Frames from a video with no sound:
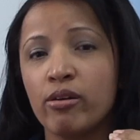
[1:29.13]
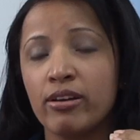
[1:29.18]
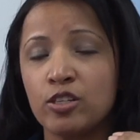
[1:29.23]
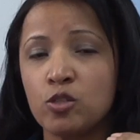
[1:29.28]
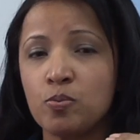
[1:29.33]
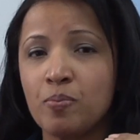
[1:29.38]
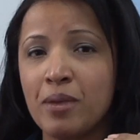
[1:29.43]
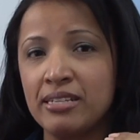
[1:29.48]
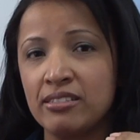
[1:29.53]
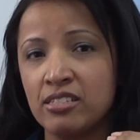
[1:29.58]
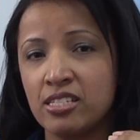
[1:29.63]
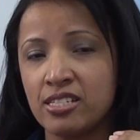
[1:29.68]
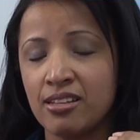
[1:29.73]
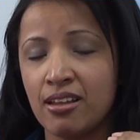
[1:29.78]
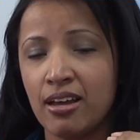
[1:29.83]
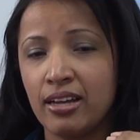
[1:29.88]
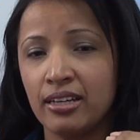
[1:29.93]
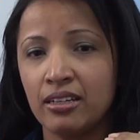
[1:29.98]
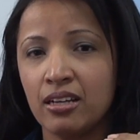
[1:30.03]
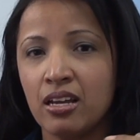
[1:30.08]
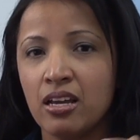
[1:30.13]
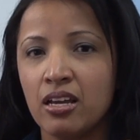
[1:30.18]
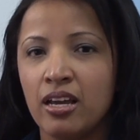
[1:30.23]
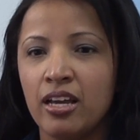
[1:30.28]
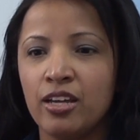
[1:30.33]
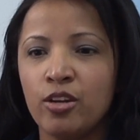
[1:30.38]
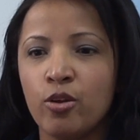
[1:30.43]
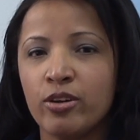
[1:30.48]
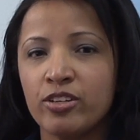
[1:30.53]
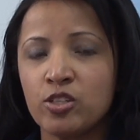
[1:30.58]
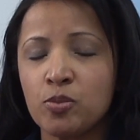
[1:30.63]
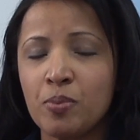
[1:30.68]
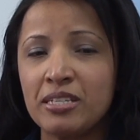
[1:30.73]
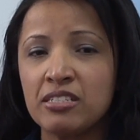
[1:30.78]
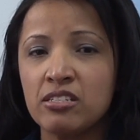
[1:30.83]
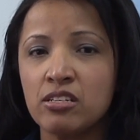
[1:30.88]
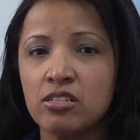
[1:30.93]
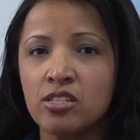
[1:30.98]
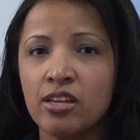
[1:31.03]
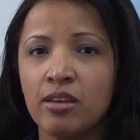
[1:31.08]
expense line, and your
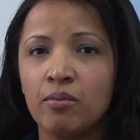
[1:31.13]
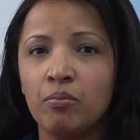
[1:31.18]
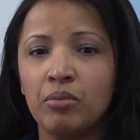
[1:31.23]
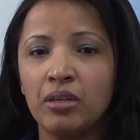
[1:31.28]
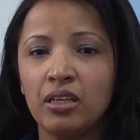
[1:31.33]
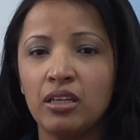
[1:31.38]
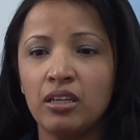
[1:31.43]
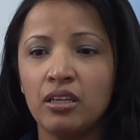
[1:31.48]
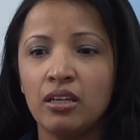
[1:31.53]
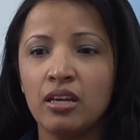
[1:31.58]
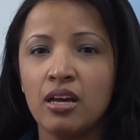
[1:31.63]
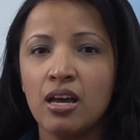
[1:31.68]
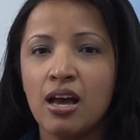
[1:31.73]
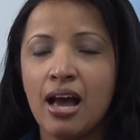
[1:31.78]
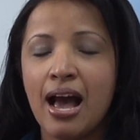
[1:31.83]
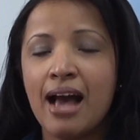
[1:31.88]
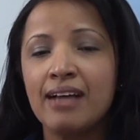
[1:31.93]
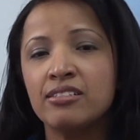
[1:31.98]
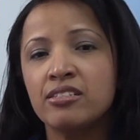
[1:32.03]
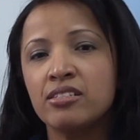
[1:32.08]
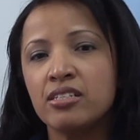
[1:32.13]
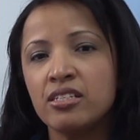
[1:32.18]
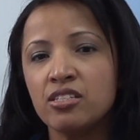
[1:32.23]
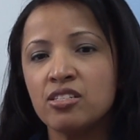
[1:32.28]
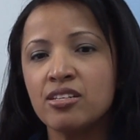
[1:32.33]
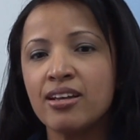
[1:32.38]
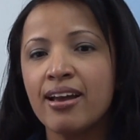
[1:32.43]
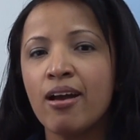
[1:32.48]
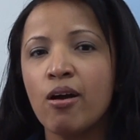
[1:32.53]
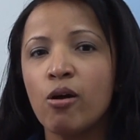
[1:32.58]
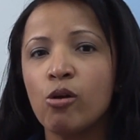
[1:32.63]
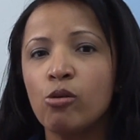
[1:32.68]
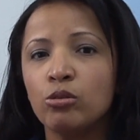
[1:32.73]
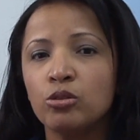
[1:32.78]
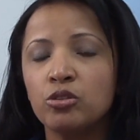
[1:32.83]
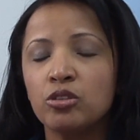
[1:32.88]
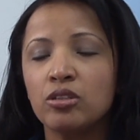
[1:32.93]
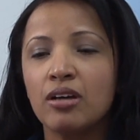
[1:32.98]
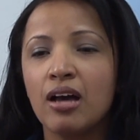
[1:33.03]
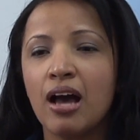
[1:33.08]
expenses can be as
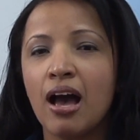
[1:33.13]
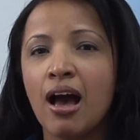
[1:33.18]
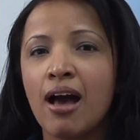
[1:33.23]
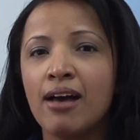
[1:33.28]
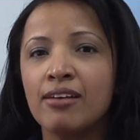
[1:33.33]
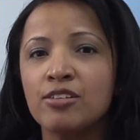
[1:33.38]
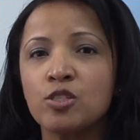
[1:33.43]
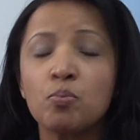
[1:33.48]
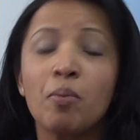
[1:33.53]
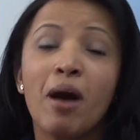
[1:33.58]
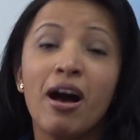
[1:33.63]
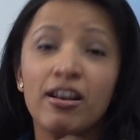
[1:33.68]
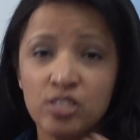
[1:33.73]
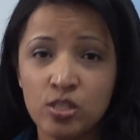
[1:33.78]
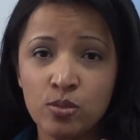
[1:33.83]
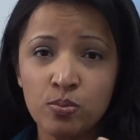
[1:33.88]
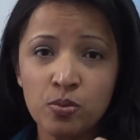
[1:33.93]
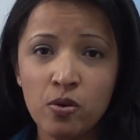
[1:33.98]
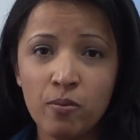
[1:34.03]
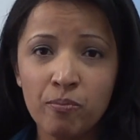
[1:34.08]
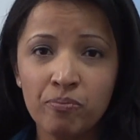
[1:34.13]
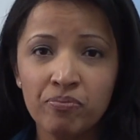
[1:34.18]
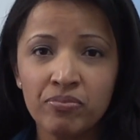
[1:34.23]
detailed as possible.